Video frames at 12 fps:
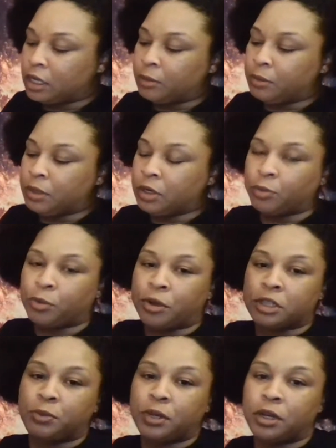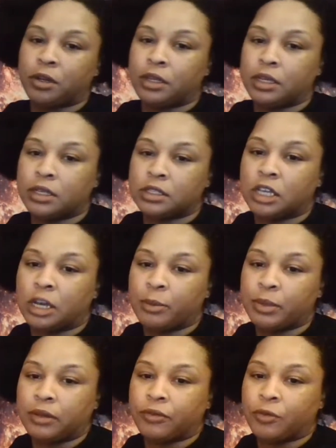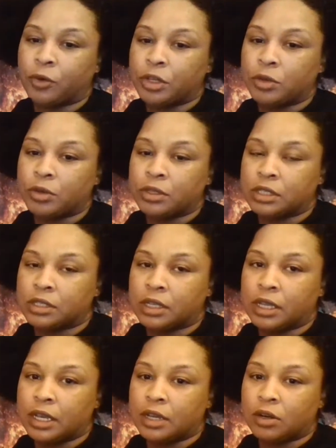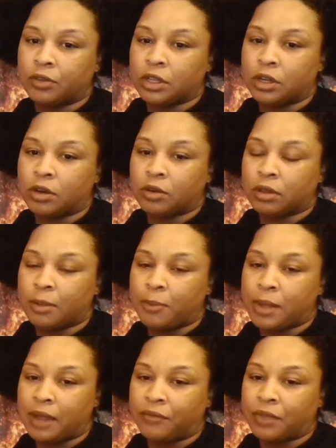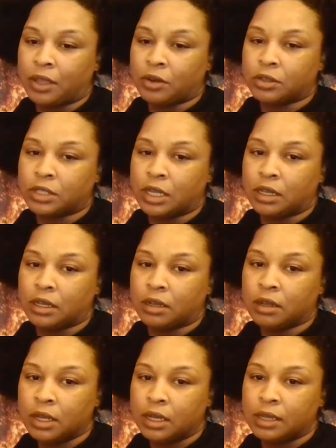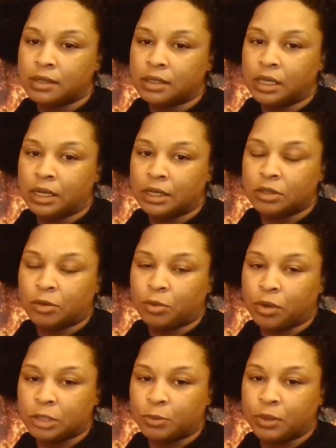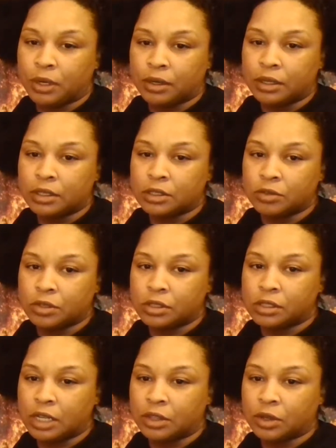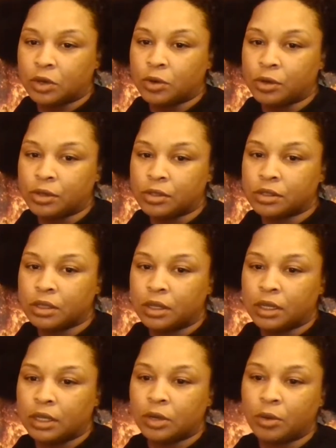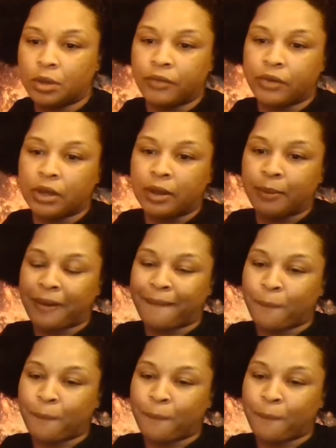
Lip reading: You know, prosperity is coming for you. It's ahead on the path that you're taking is leading to prosperity. So just stay the course and don't give up.